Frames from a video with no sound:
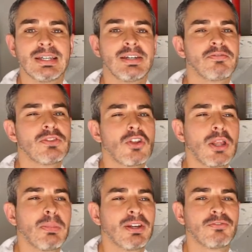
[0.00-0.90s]
if
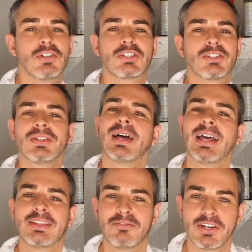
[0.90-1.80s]
not beneficial,
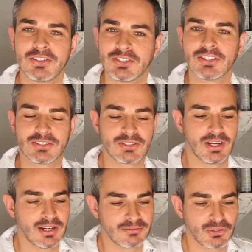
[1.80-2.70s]
at the very least
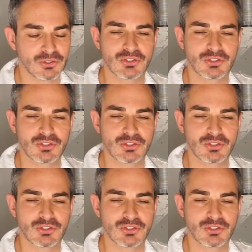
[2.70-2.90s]
entertaining for you.